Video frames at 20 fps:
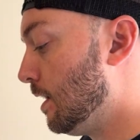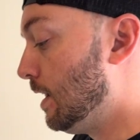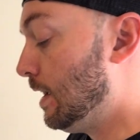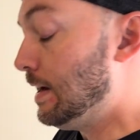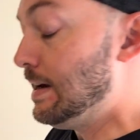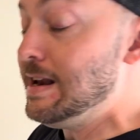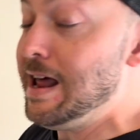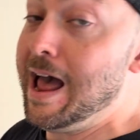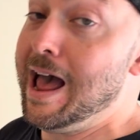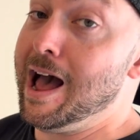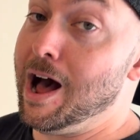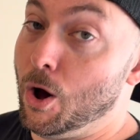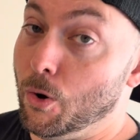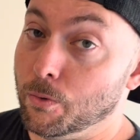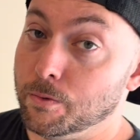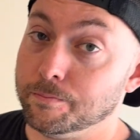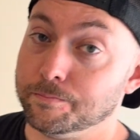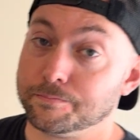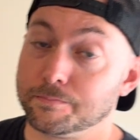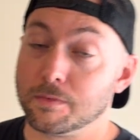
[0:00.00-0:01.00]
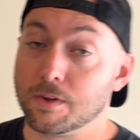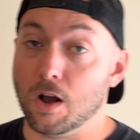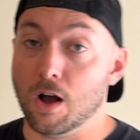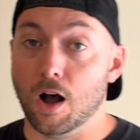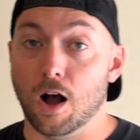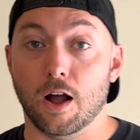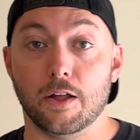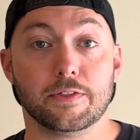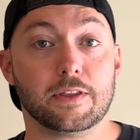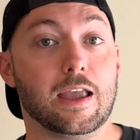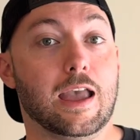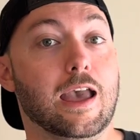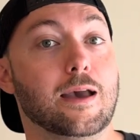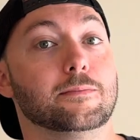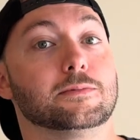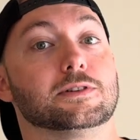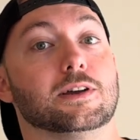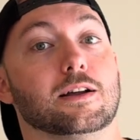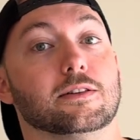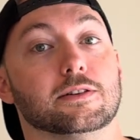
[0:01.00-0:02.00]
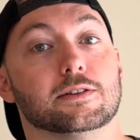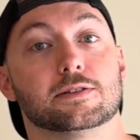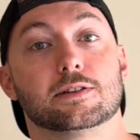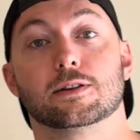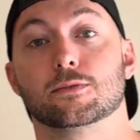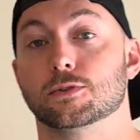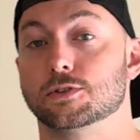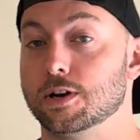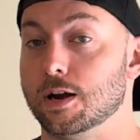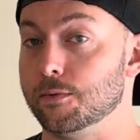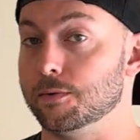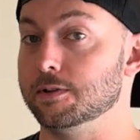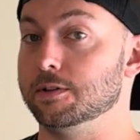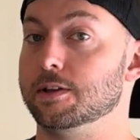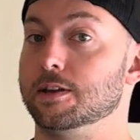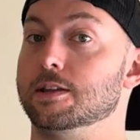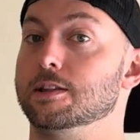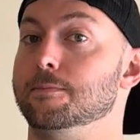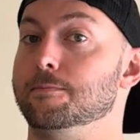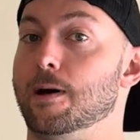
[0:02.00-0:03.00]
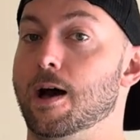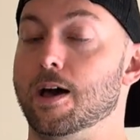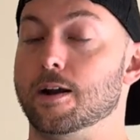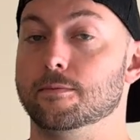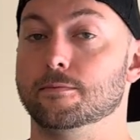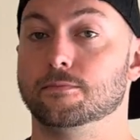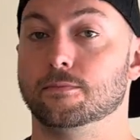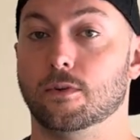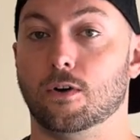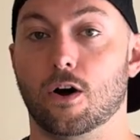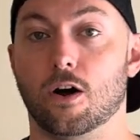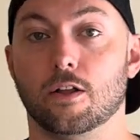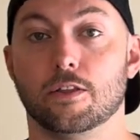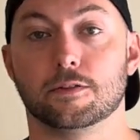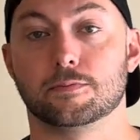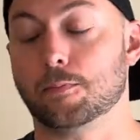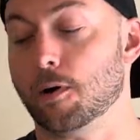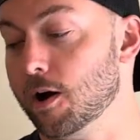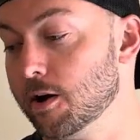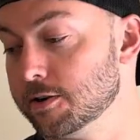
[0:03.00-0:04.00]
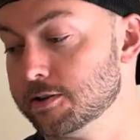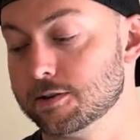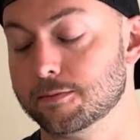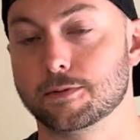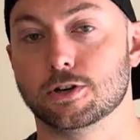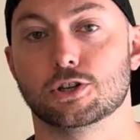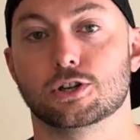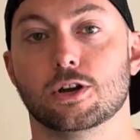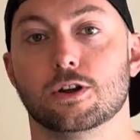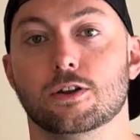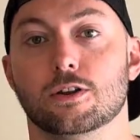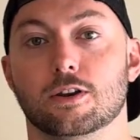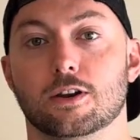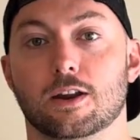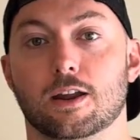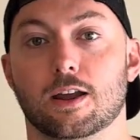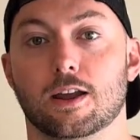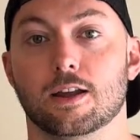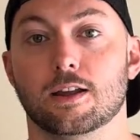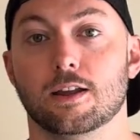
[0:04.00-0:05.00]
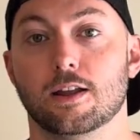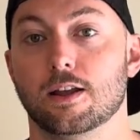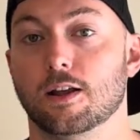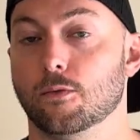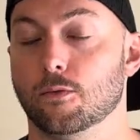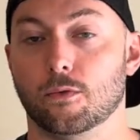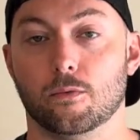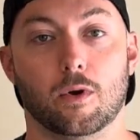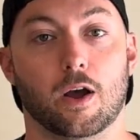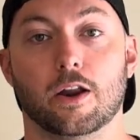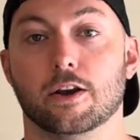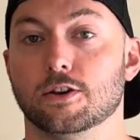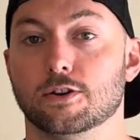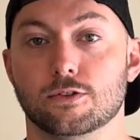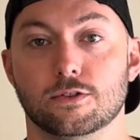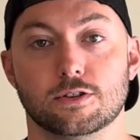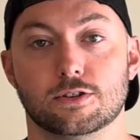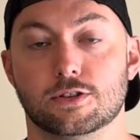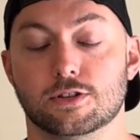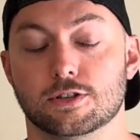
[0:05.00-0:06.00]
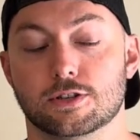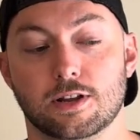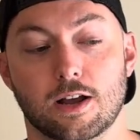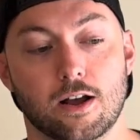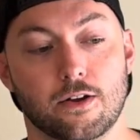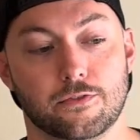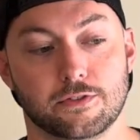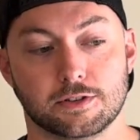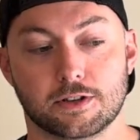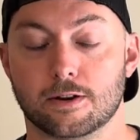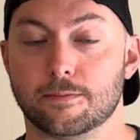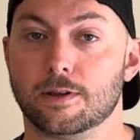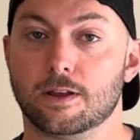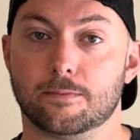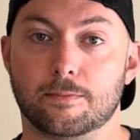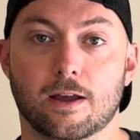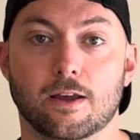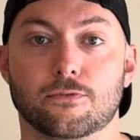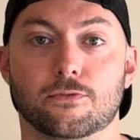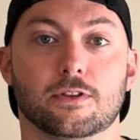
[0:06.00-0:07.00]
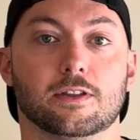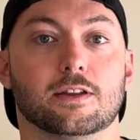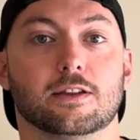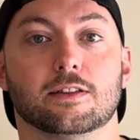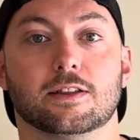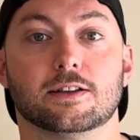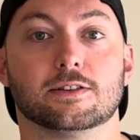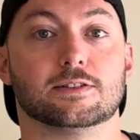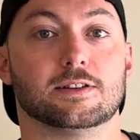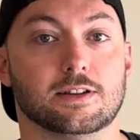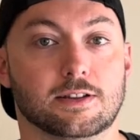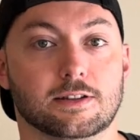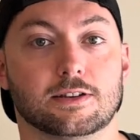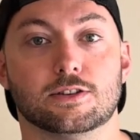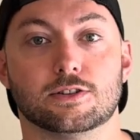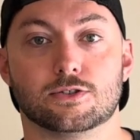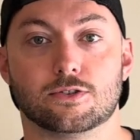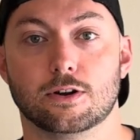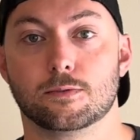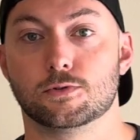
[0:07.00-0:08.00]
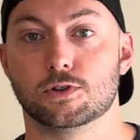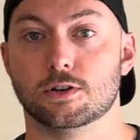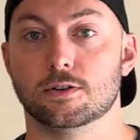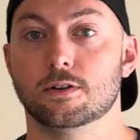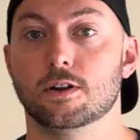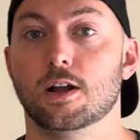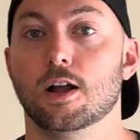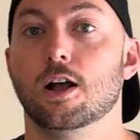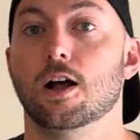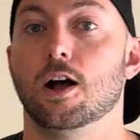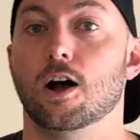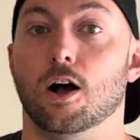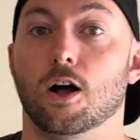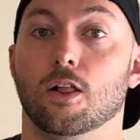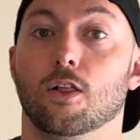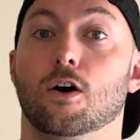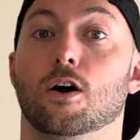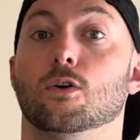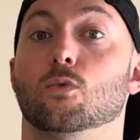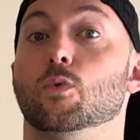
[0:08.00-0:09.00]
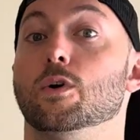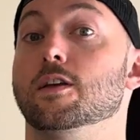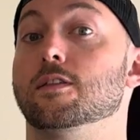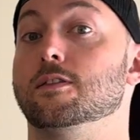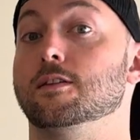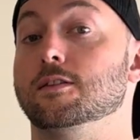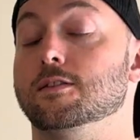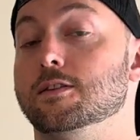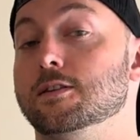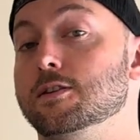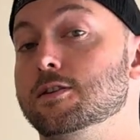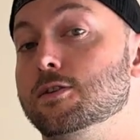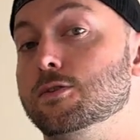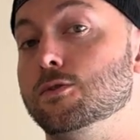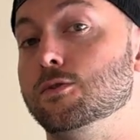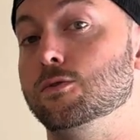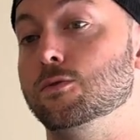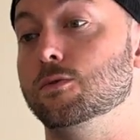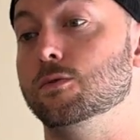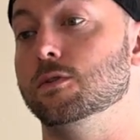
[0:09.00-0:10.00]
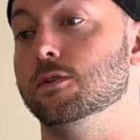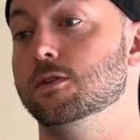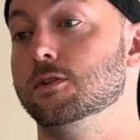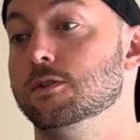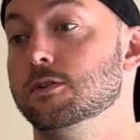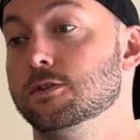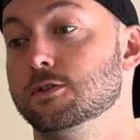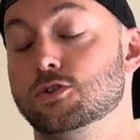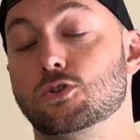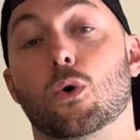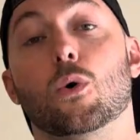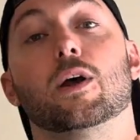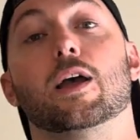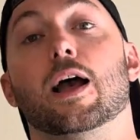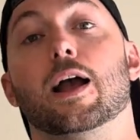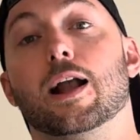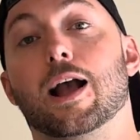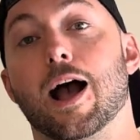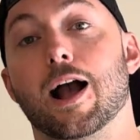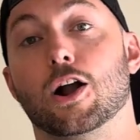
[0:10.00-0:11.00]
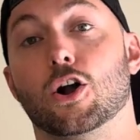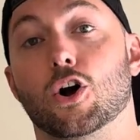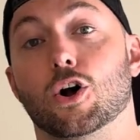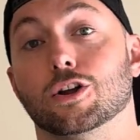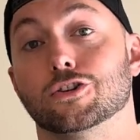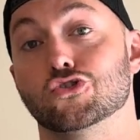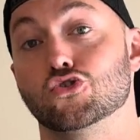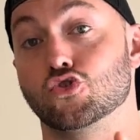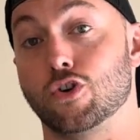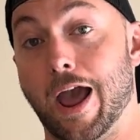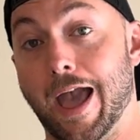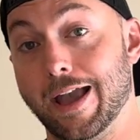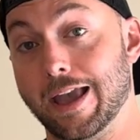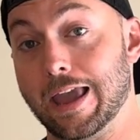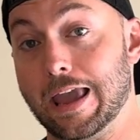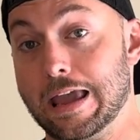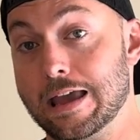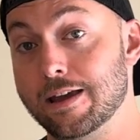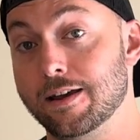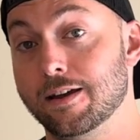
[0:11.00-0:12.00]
Now, on the Amazon listing, which I will link in the bottom, all the parts I'm going to show you today, if you want to do this yourself, it's going to be in my affiliate links in the description, along with the new toy I got called Dragy.